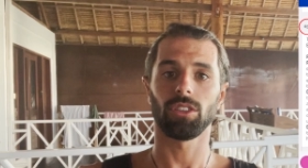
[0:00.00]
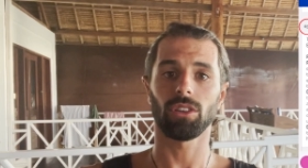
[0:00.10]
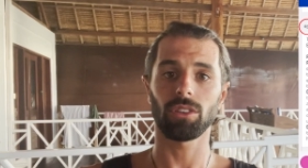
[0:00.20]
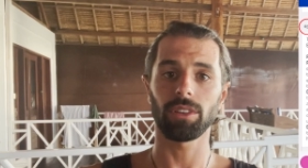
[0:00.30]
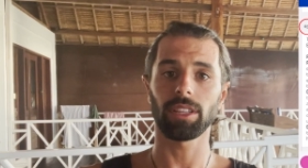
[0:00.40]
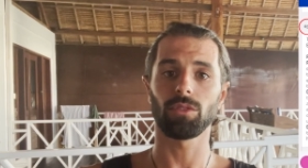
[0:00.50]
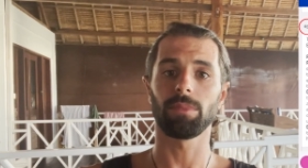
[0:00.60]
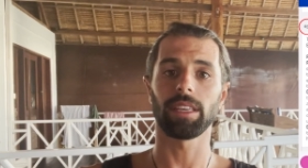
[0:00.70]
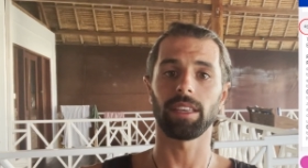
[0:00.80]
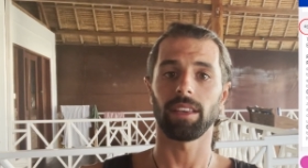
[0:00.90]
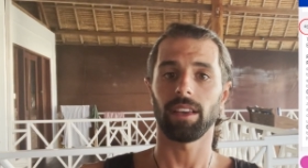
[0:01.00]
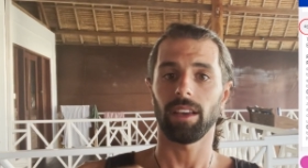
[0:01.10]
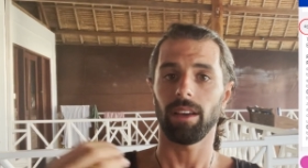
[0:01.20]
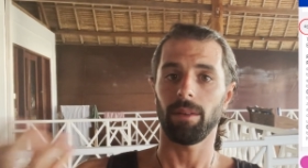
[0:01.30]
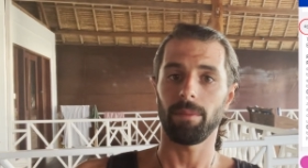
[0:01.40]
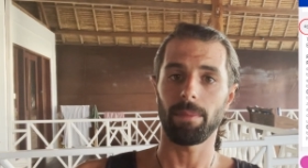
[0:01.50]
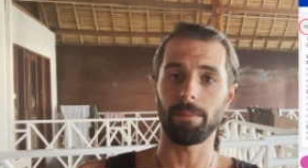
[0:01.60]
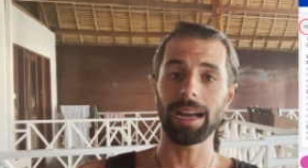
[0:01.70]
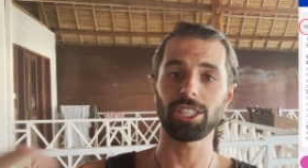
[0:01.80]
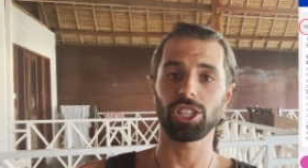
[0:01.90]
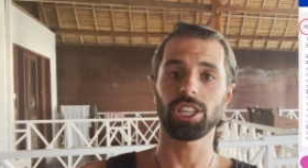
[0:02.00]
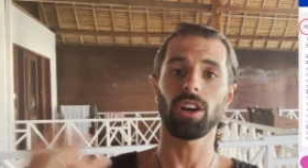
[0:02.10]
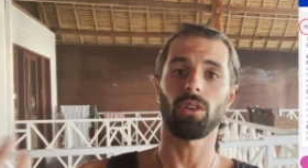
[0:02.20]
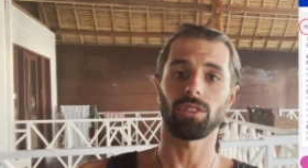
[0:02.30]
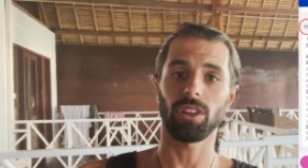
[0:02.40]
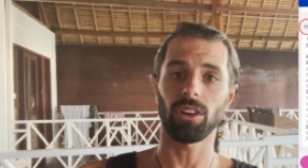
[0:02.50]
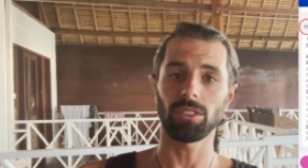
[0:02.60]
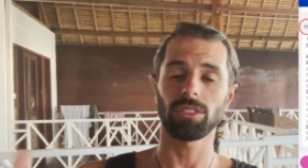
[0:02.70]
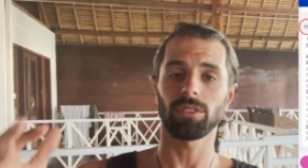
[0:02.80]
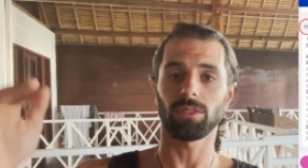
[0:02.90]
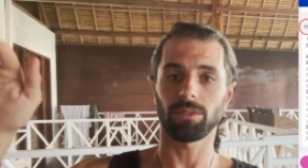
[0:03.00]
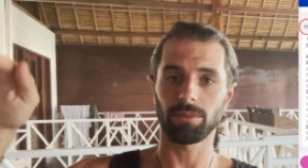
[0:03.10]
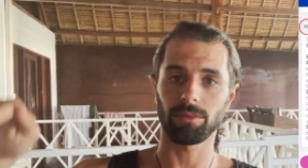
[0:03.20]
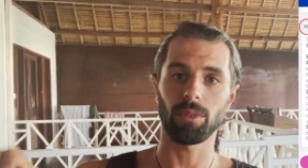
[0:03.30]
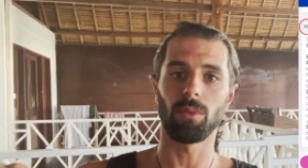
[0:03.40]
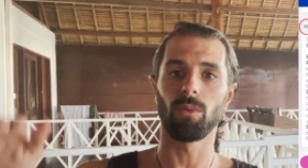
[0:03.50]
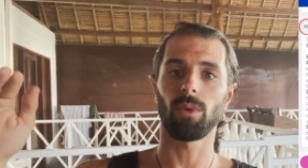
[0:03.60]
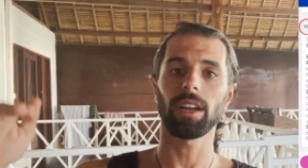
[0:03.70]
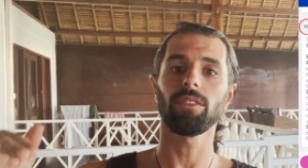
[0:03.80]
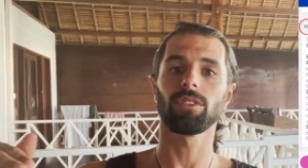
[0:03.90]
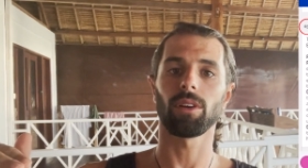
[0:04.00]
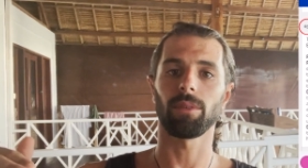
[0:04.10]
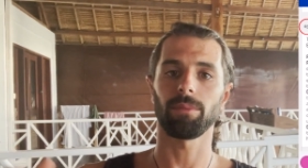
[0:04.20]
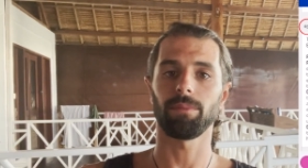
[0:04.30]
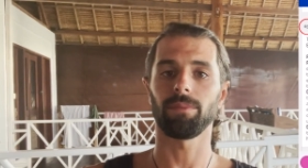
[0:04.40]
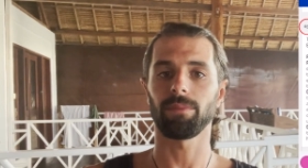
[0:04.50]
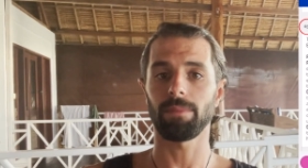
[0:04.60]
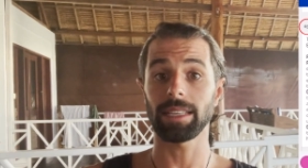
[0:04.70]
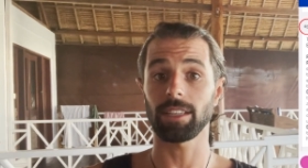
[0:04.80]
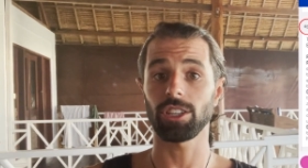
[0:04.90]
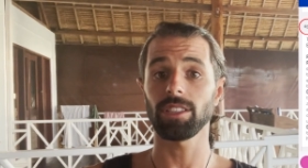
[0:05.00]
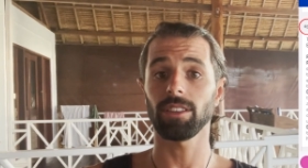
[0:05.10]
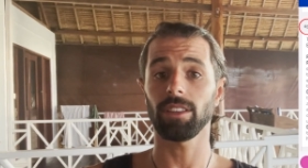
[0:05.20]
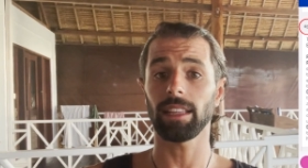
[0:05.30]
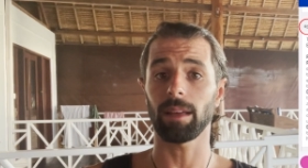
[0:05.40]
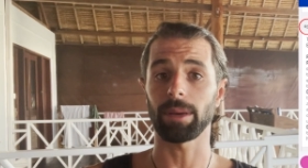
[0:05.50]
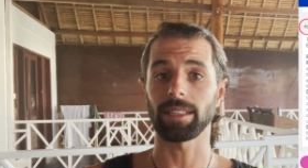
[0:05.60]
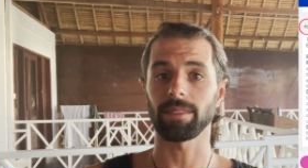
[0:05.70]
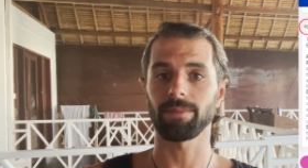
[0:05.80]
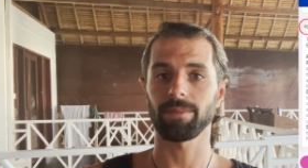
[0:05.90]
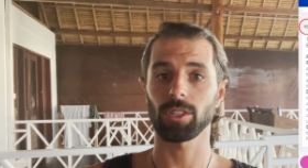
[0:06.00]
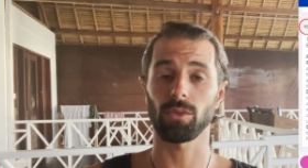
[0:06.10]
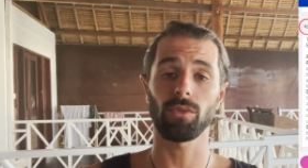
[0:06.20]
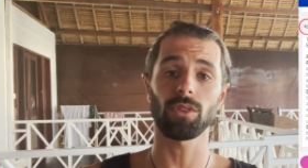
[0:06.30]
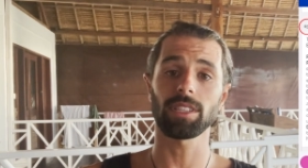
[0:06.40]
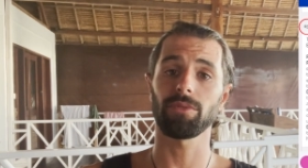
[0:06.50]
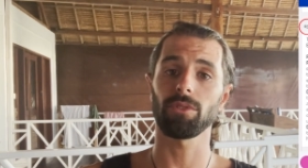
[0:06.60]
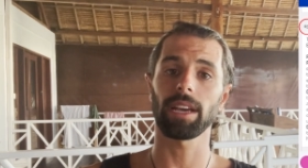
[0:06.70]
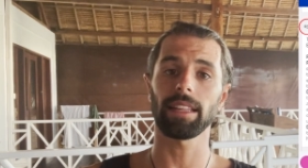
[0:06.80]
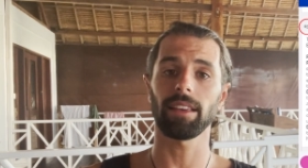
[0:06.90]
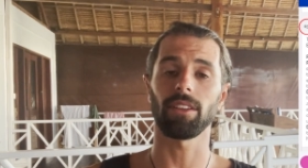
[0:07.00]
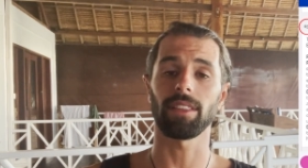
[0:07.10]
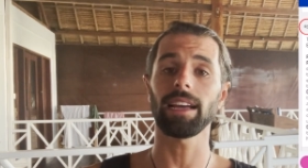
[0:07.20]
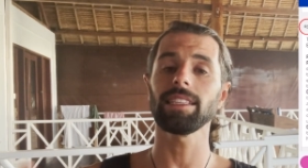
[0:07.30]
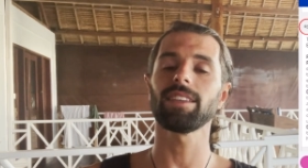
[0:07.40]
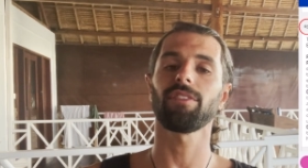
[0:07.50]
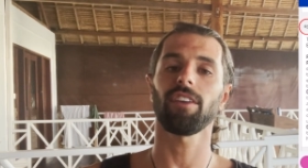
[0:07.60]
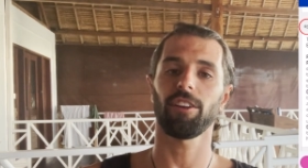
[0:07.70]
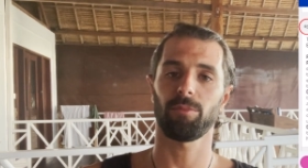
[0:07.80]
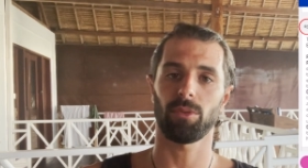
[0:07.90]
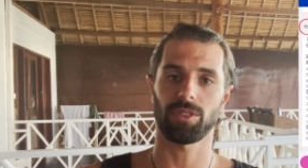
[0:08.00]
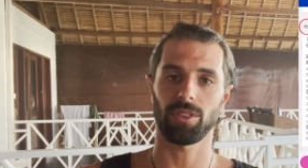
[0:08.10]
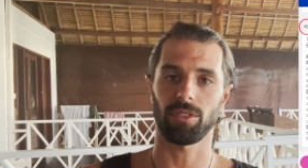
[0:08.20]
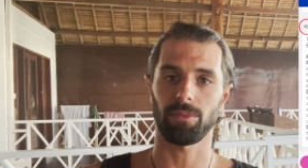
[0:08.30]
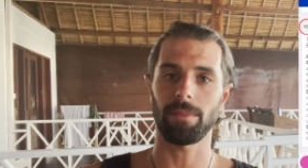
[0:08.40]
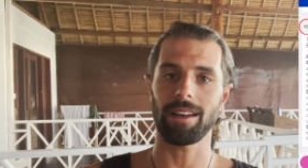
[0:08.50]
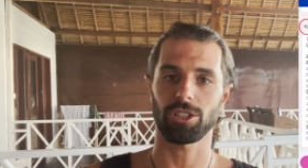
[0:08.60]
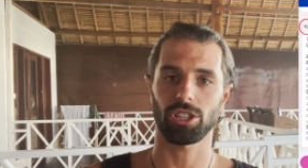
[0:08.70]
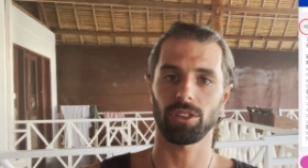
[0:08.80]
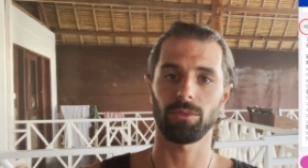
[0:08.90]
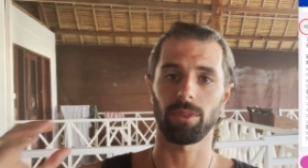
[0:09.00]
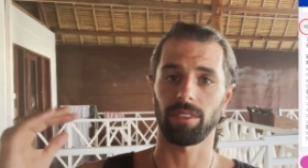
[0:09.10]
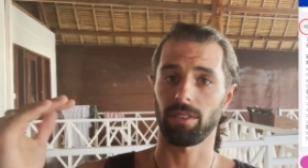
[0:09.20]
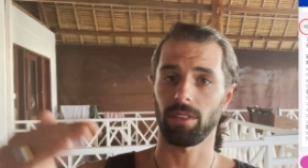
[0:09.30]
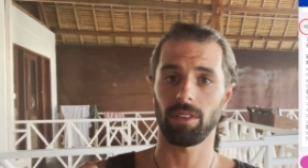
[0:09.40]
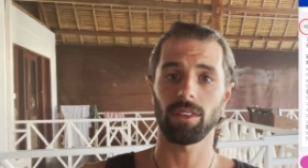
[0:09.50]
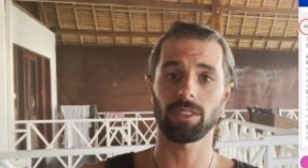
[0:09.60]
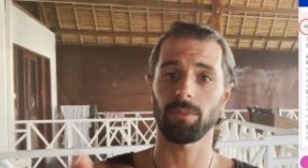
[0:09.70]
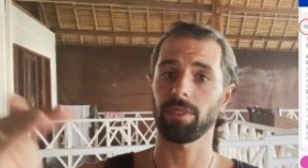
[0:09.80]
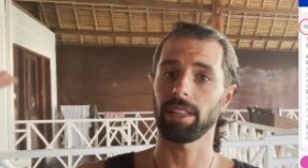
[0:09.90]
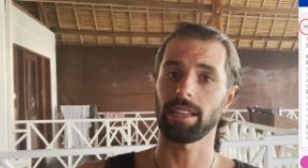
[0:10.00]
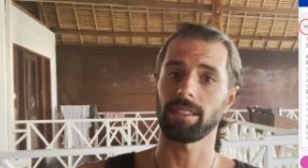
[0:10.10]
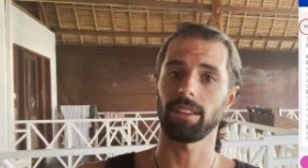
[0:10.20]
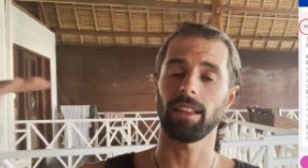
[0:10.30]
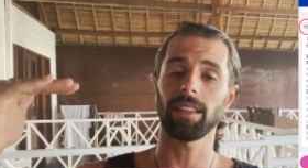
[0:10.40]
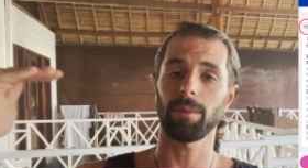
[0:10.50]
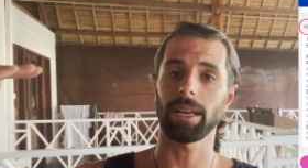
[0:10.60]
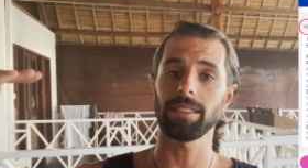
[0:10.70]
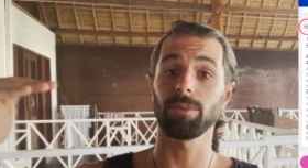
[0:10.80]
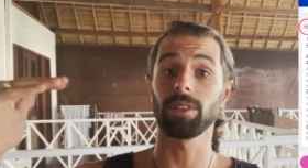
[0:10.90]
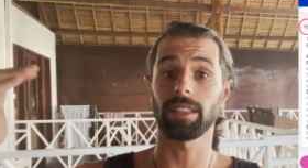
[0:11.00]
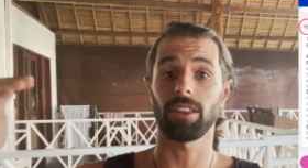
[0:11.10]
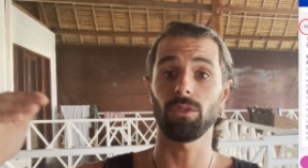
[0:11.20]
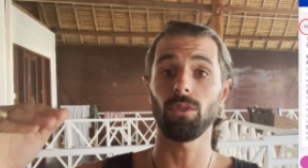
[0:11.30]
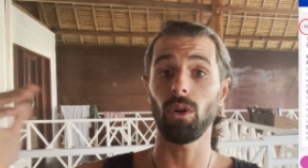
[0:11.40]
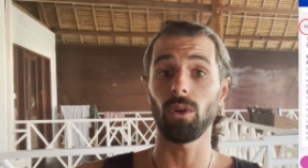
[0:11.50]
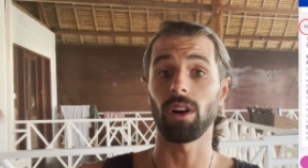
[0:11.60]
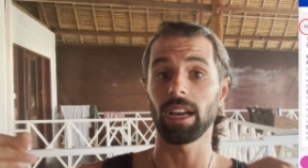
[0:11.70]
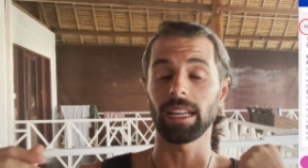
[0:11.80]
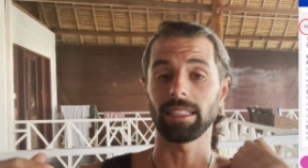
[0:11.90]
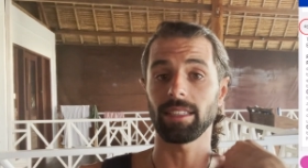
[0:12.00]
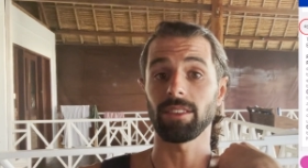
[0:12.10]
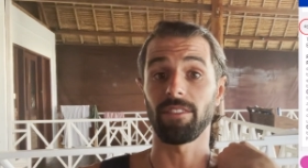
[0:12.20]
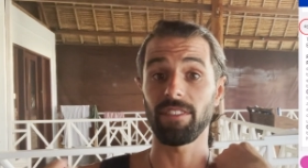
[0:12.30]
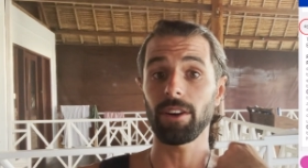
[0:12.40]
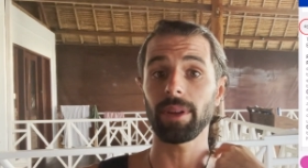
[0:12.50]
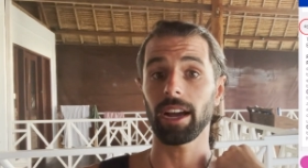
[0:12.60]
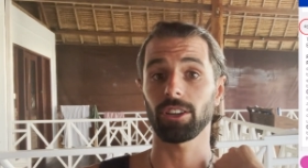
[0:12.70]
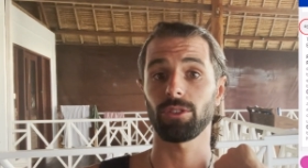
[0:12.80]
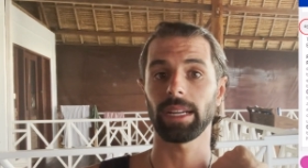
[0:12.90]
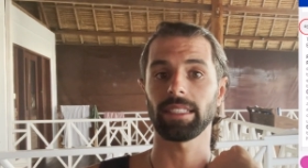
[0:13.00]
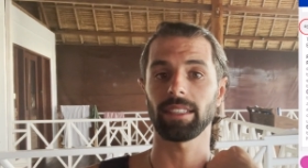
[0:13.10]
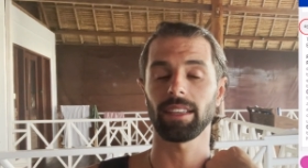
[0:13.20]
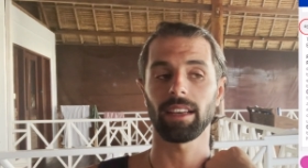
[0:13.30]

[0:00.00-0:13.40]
you're going to be matching or not one of the messages in the database. So of course, if you're getting a 95% match with something that is in the database, it will tell you, oh, this is a very accurate